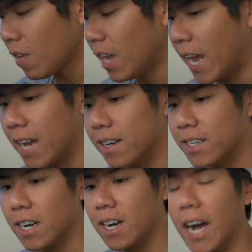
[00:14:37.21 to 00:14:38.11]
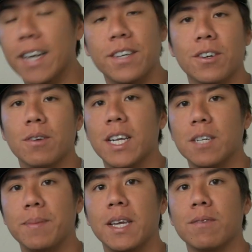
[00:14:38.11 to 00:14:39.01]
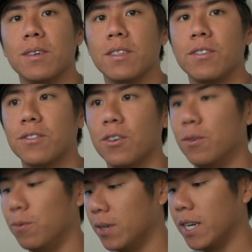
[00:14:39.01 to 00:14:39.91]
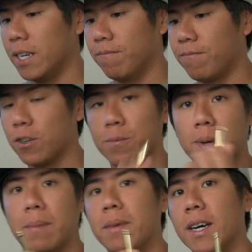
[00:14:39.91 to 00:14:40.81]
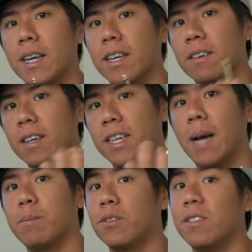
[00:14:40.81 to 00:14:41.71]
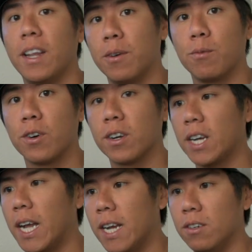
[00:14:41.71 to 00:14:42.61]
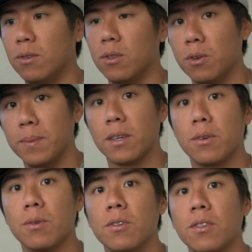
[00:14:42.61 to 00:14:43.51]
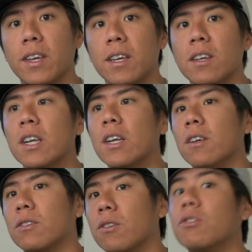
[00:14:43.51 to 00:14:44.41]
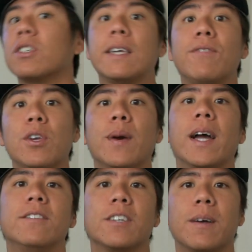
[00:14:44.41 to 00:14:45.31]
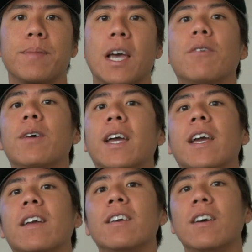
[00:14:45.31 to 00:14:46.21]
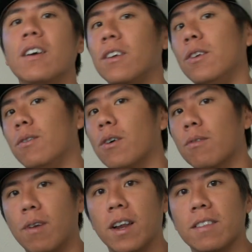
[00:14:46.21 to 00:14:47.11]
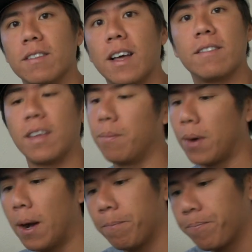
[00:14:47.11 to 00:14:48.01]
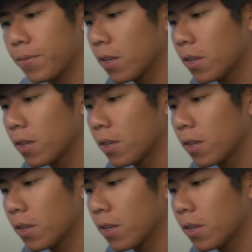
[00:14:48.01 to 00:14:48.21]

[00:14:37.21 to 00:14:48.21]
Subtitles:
And I didn't know that to begin with, so when I first bought my adapters, they didn't work. I had to do a little bit of Googling. So just giving you a heads up, that way you don't run into that same problem.